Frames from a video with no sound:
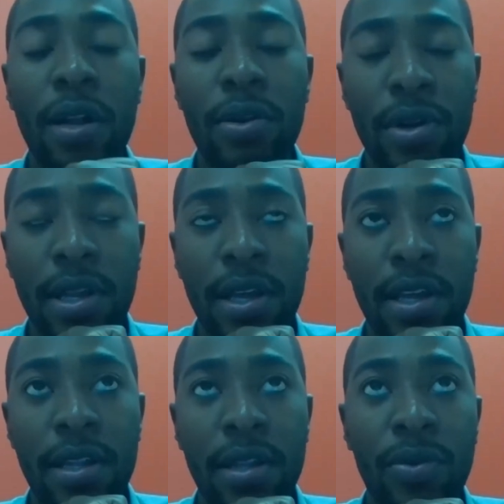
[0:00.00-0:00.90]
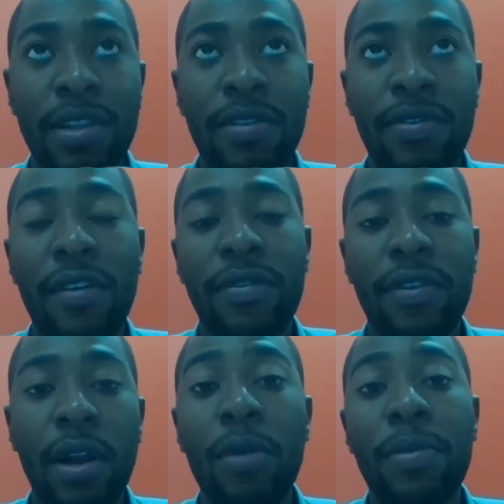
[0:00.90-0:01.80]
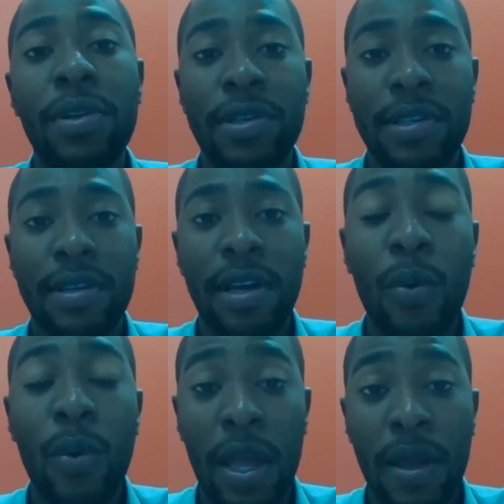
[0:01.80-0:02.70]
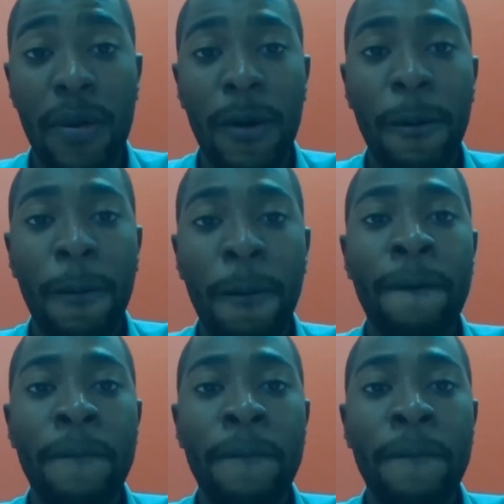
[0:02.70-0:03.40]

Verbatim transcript: which is 225 kilometers away.